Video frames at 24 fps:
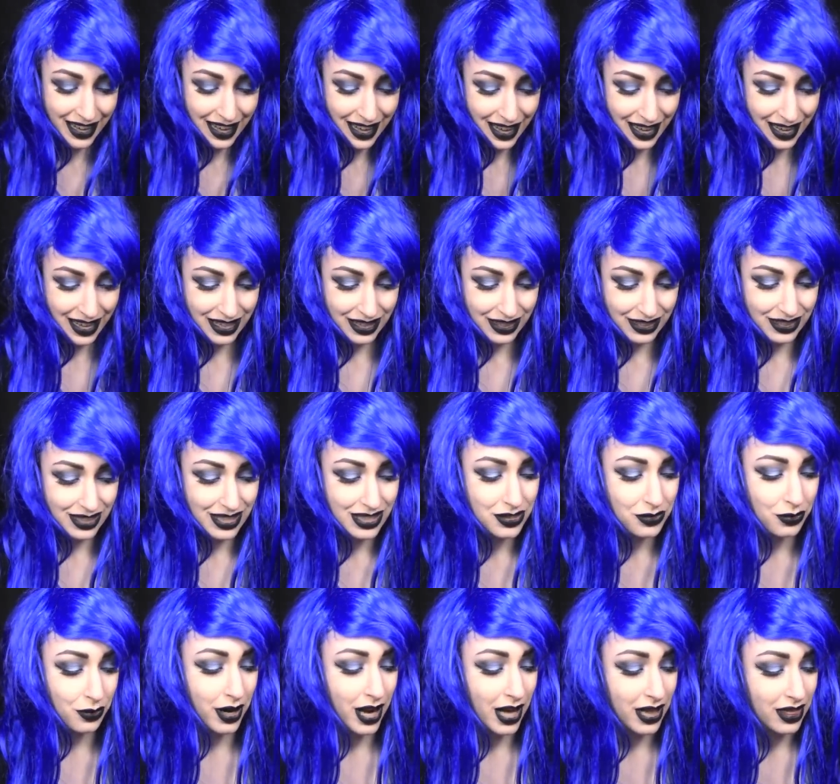And
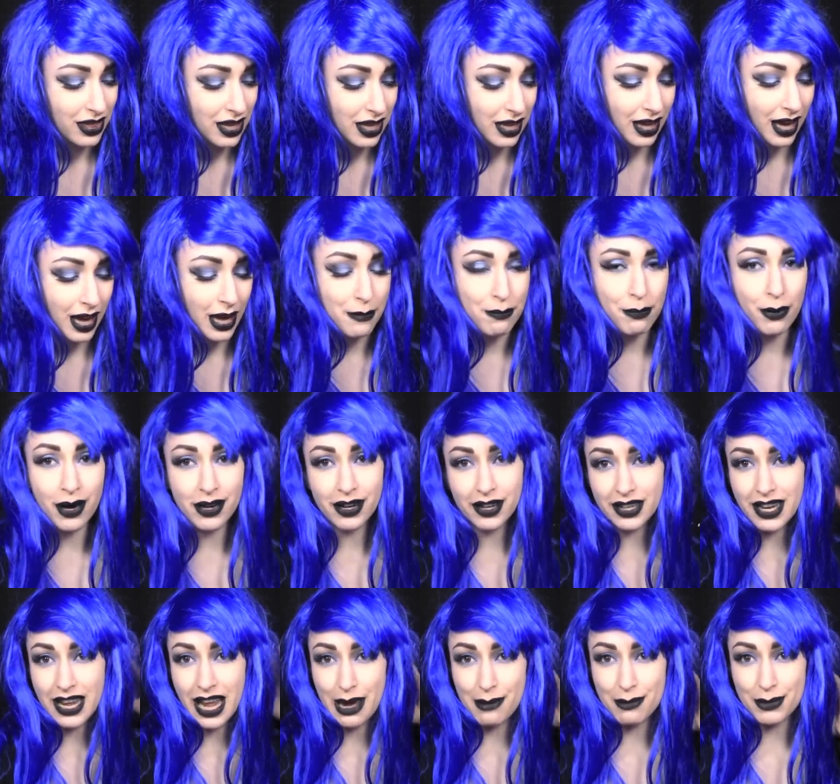this one I think I bought
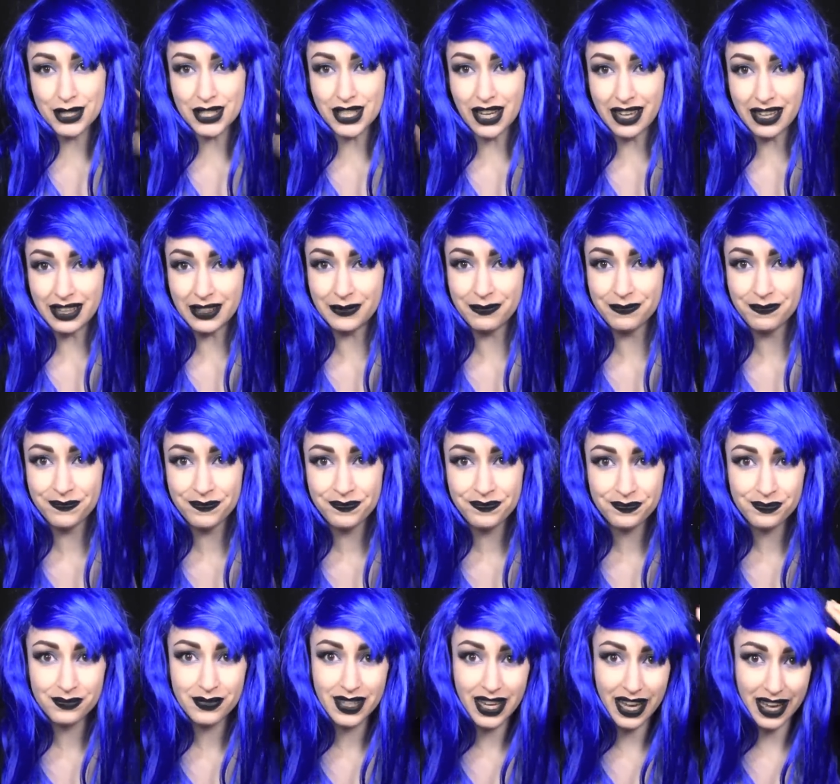on Amazon,
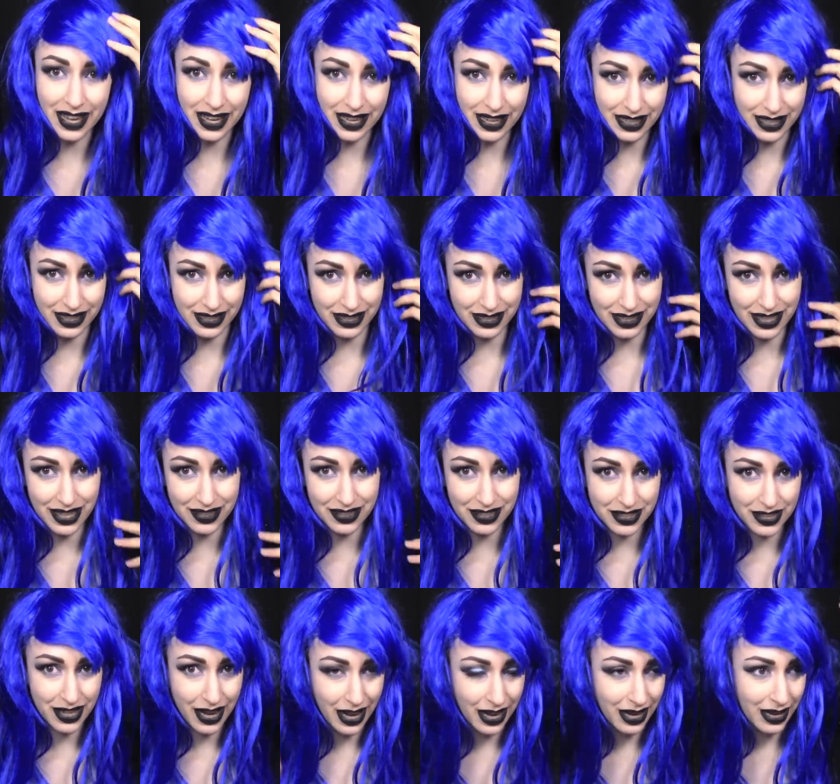and at the
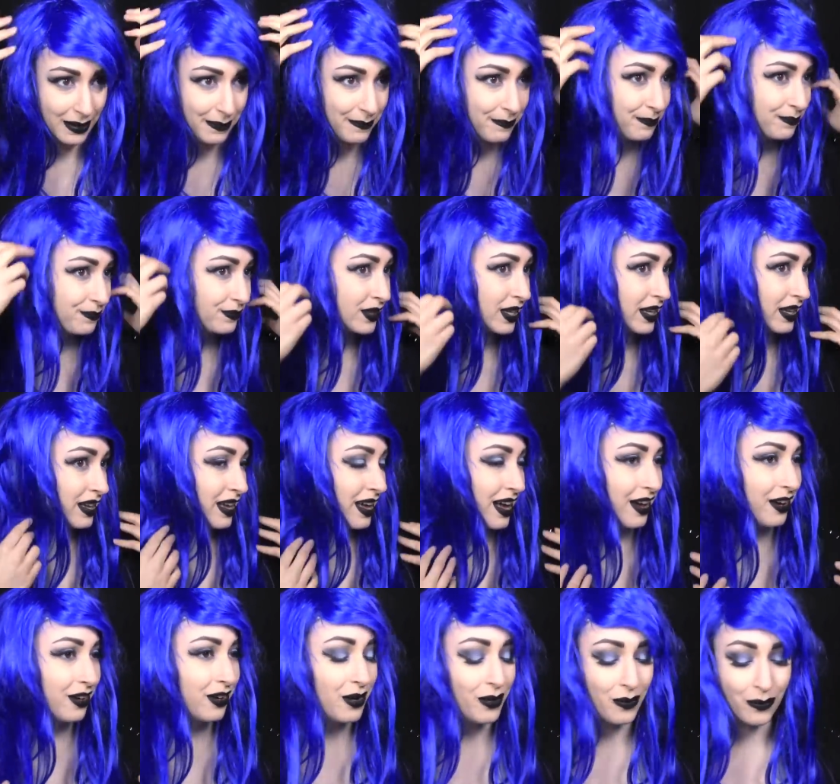time,
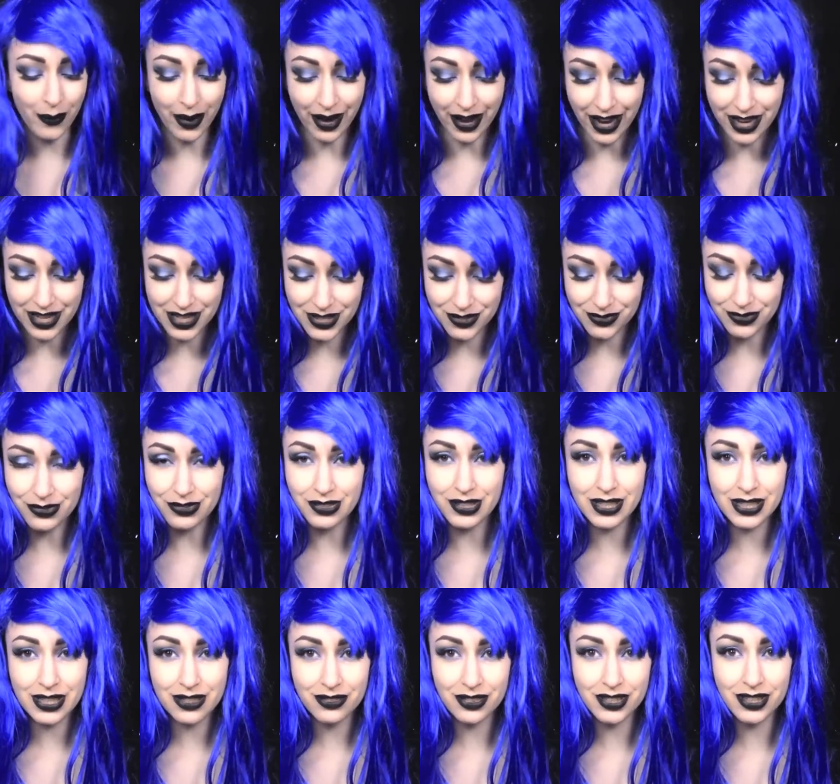I don't know why, I just
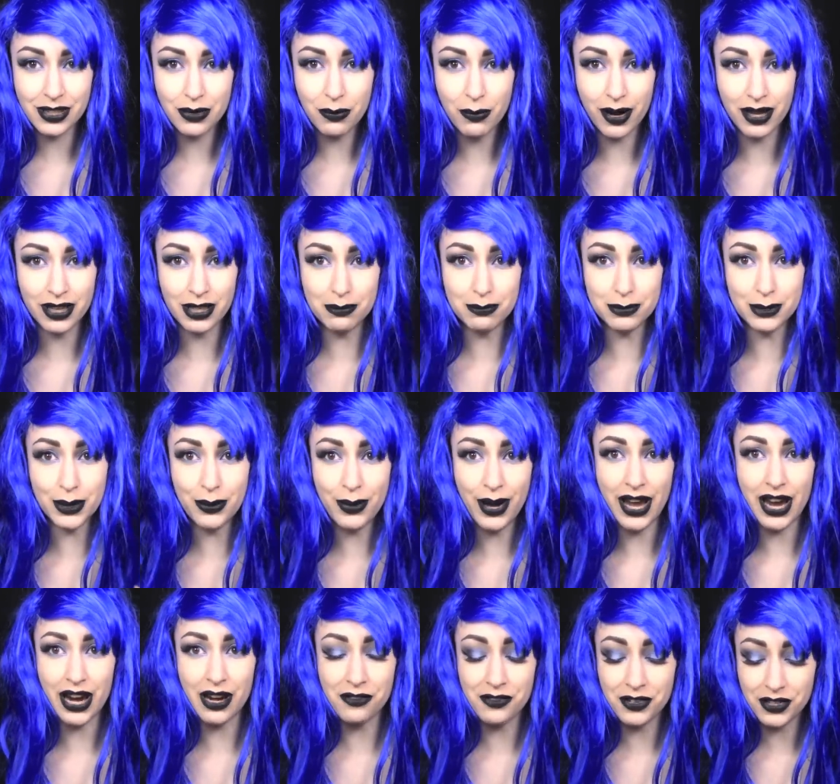really, really wanted blue
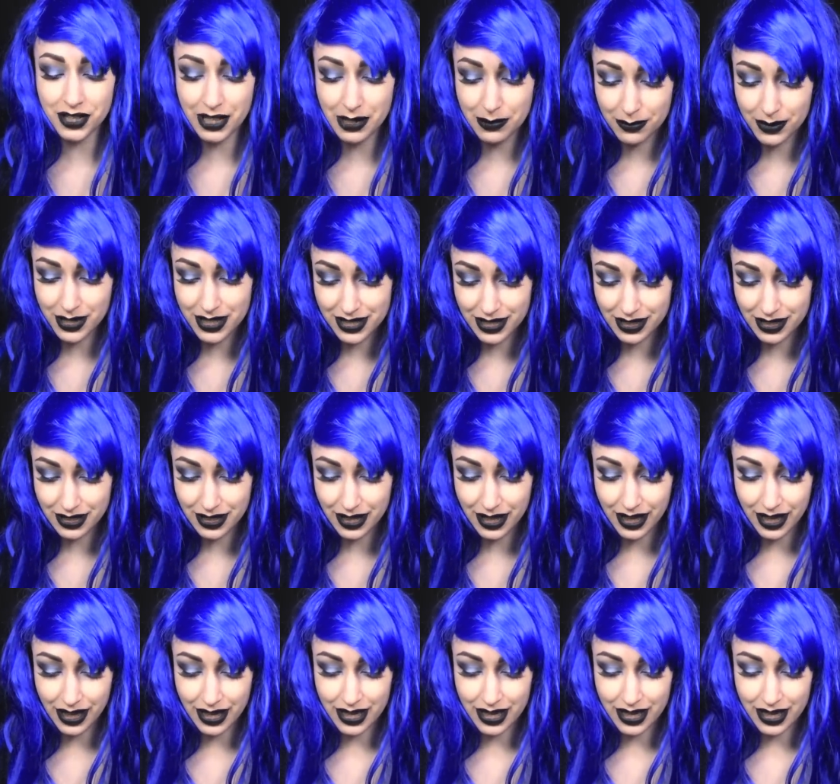hair for some reason.